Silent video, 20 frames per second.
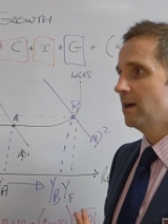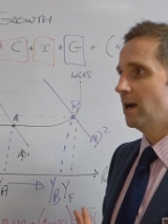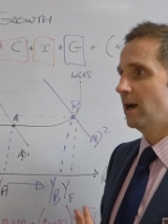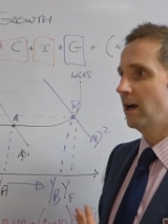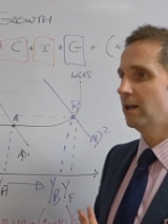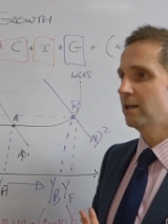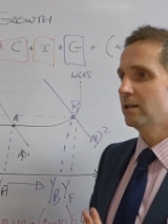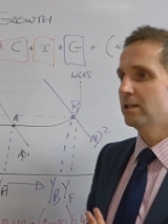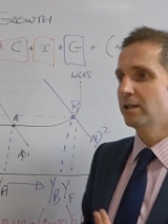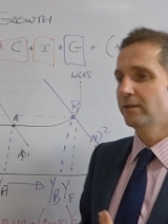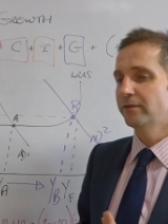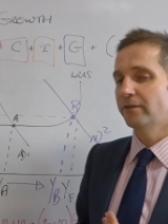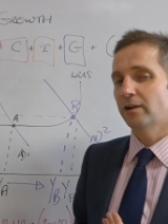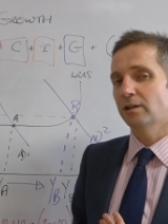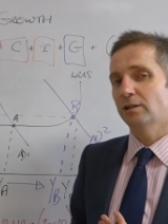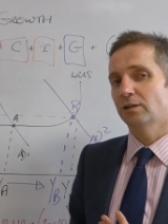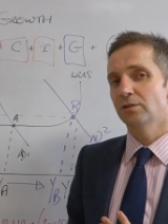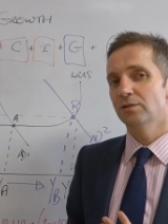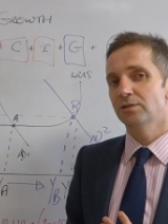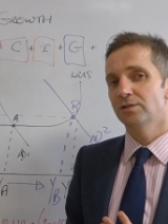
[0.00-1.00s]
and if
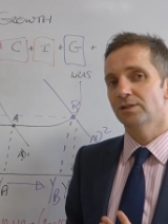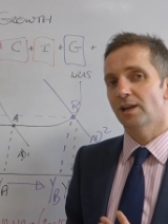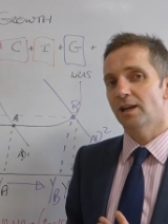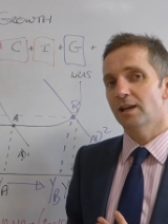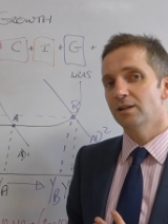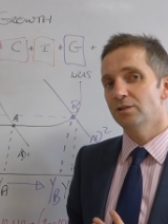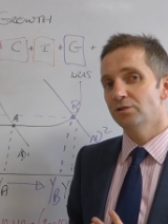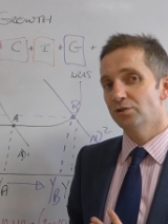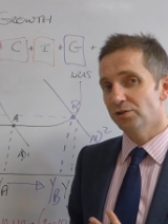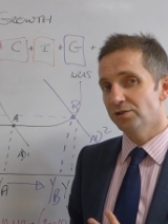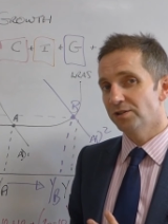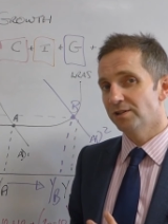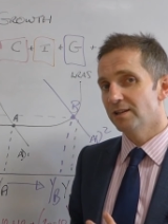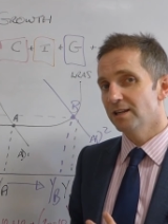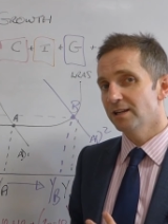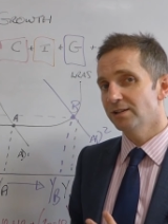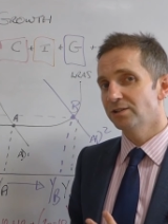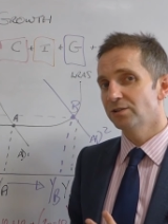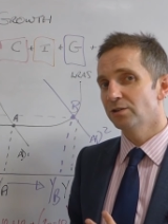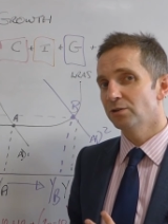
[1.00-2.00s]
I could say just
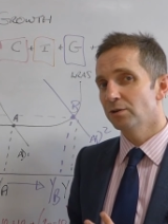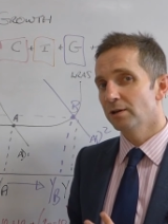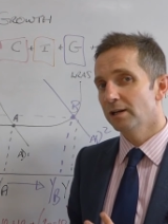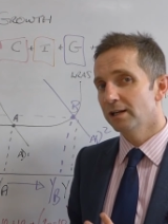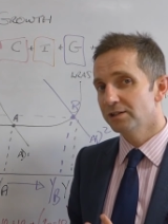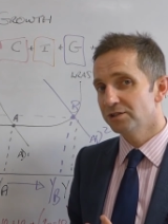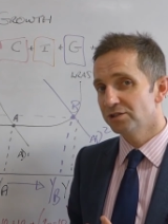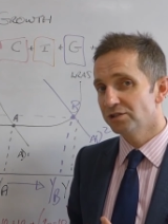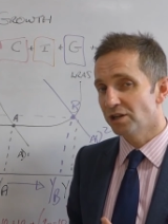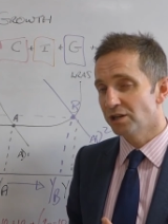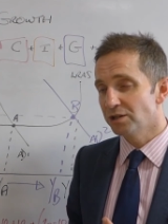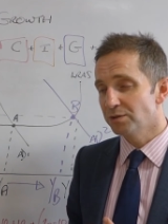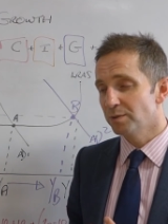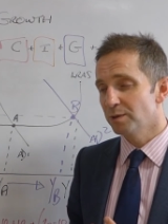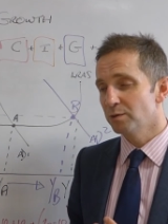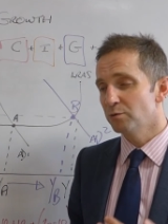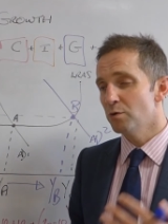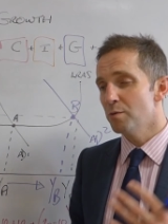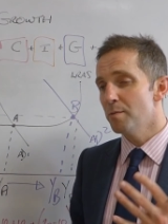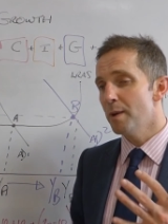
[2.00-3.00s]
this to you, ladies and
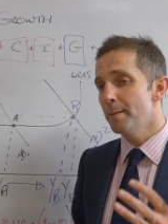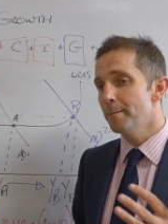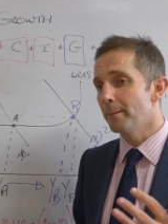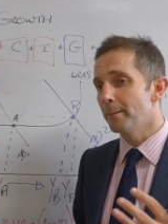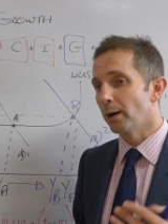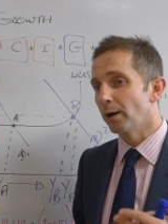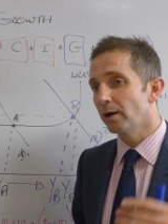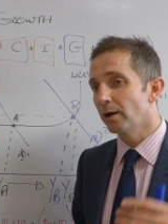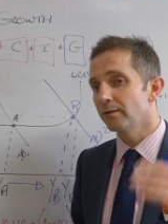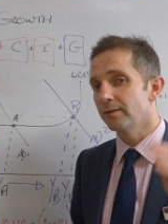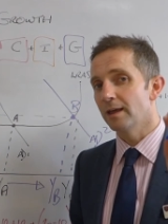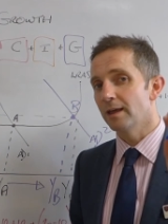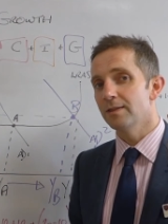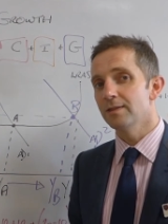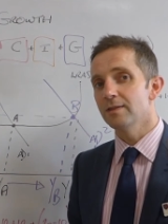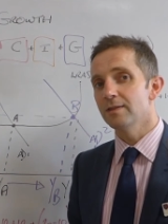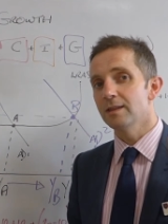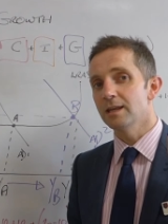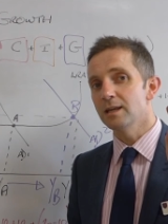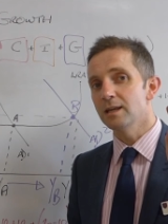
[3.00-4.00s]
gentlemen, remember
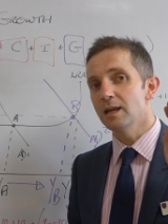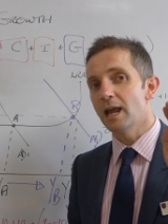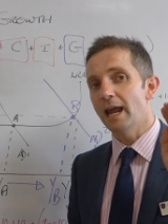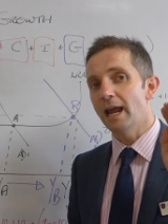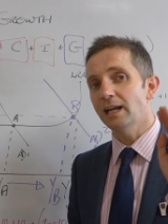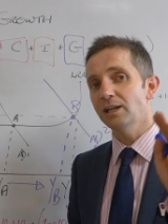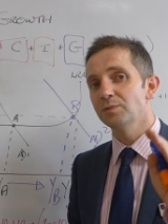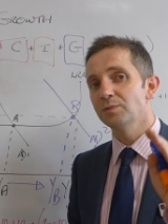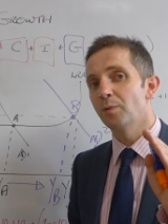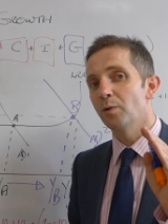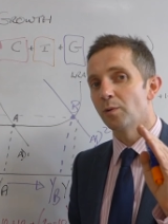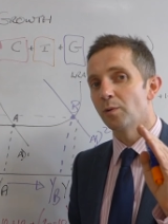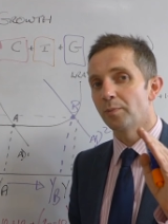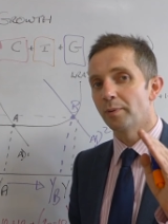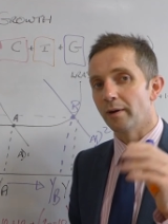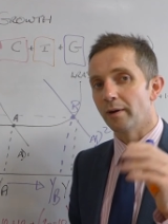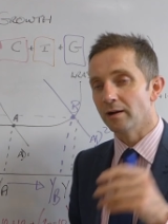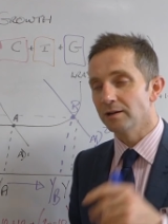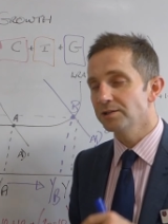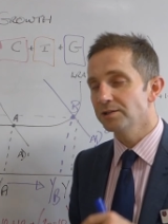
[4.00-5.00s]
that the export
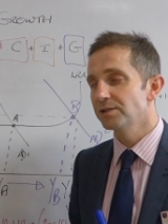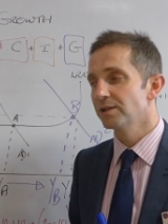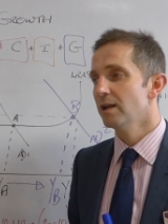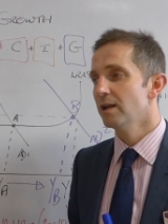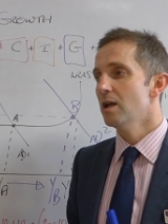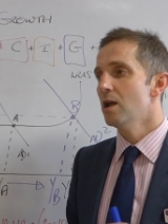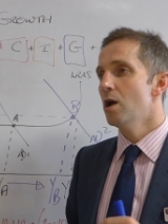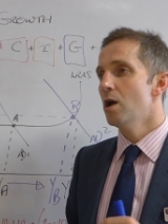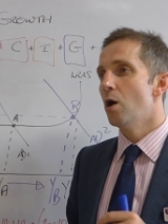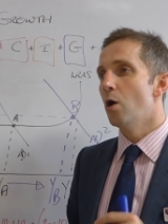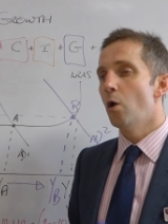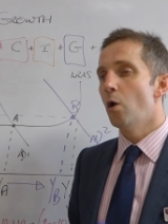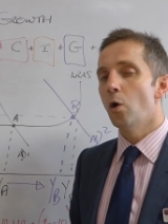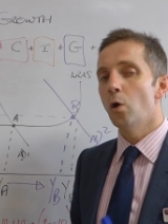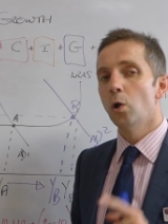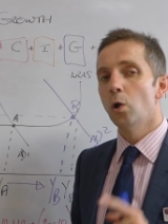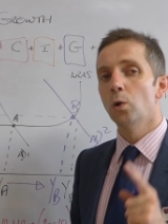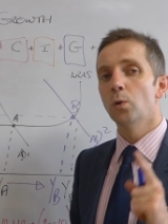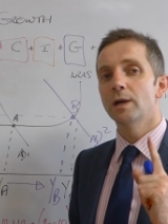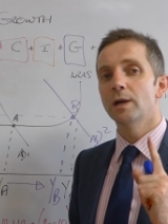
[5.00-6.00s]
price
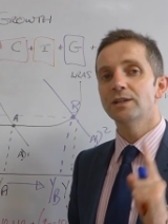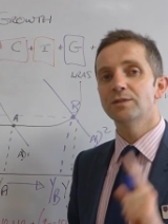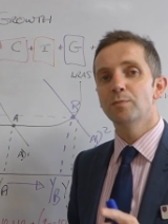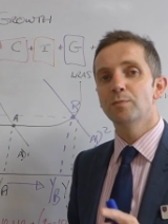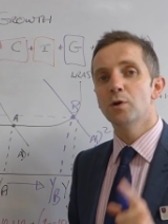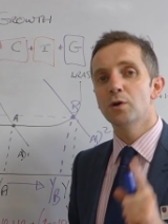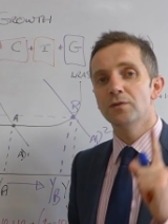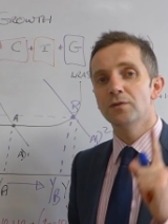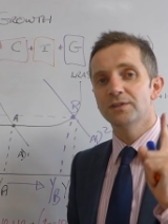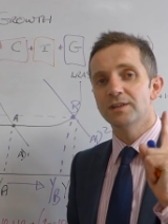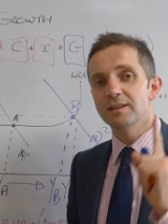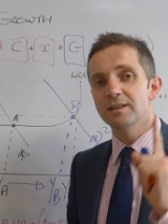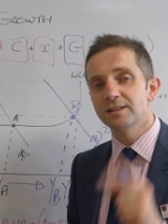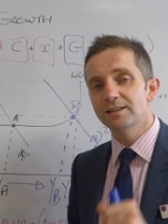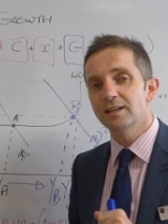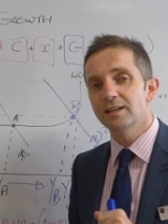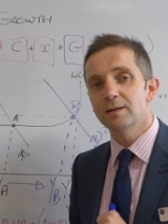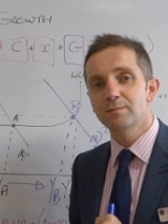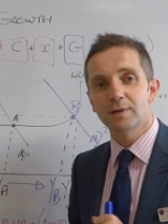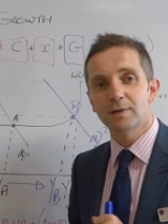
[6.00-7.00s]
always moves in the
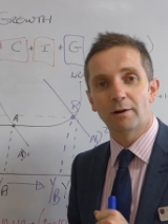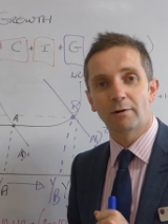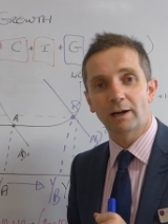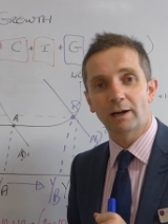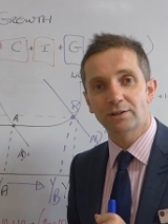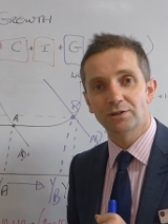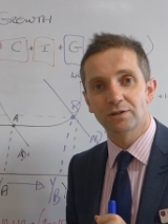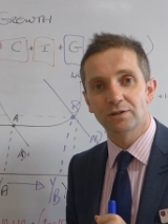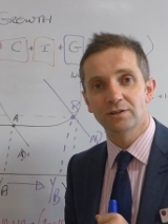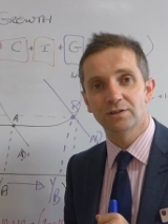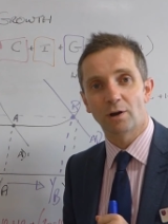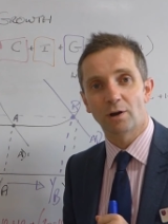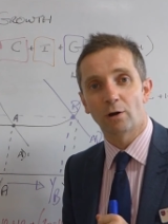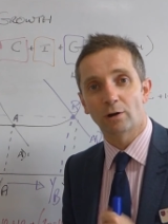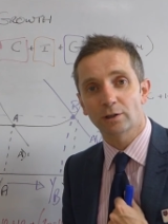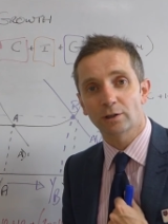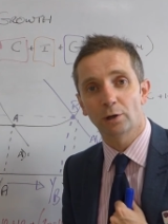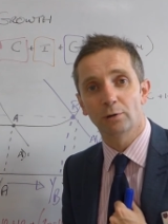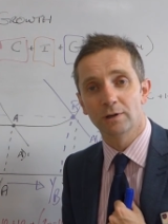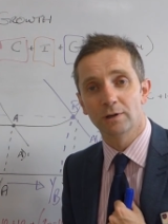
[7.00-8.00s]
same direction as
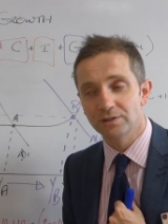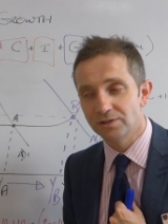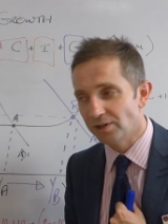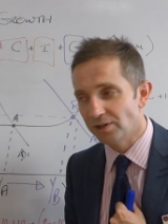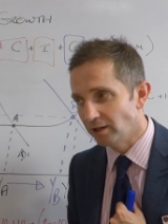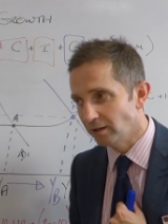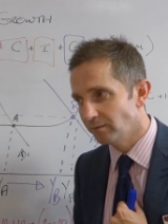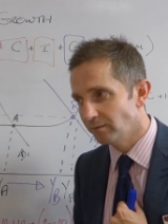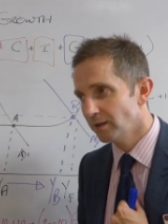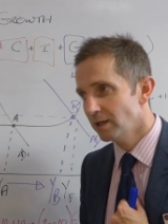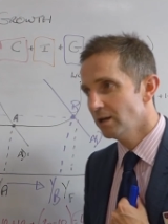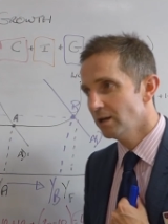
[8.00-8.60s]
our currency.